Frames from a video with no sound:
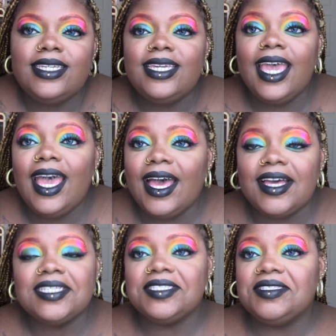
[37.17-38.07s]

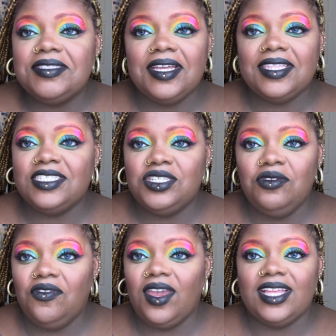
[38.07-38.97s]
yeah nothing too
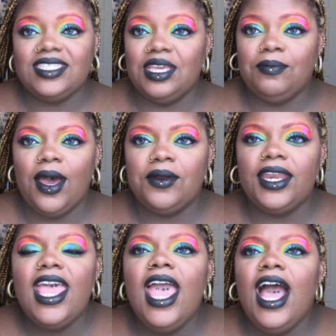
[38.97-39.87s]
fancy about it.
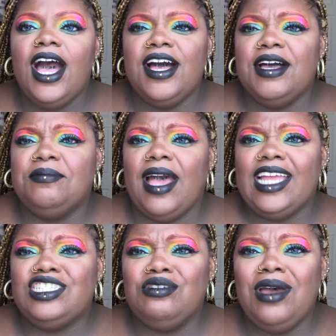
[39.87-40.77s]
Um, I
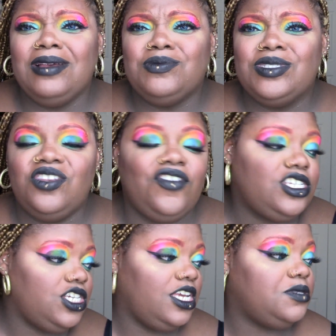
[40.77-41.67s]
don't have specific
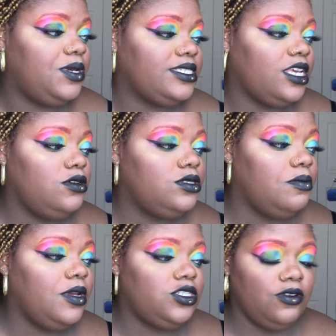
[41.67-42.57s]
shades because I used a
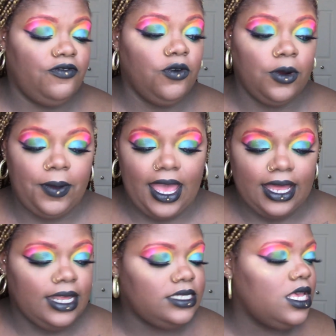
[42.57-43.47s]
mixture of four
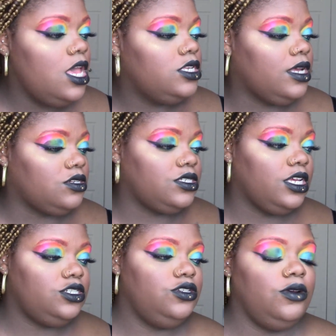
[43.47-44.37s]
palettes. So I'll just
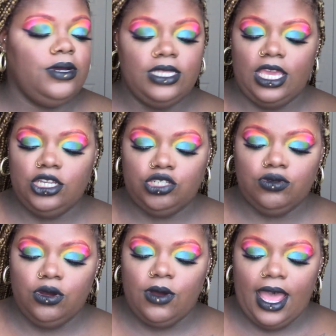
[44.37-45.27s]
let you know in the
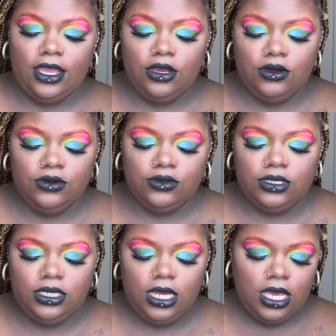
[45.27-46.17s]
intro I
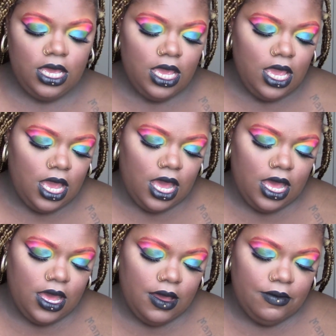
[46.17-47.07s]
used
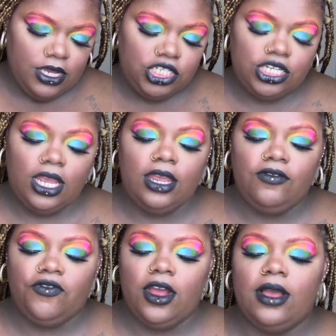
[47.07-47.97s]
um, a shade
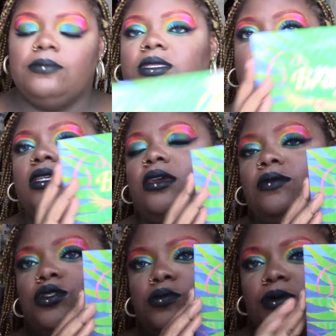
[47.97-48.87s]
from the Take
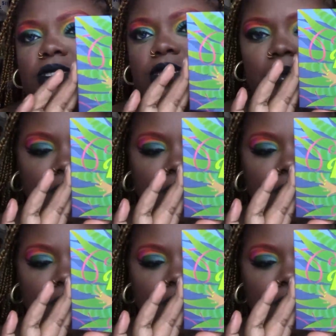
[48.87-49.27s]
Me to Brazil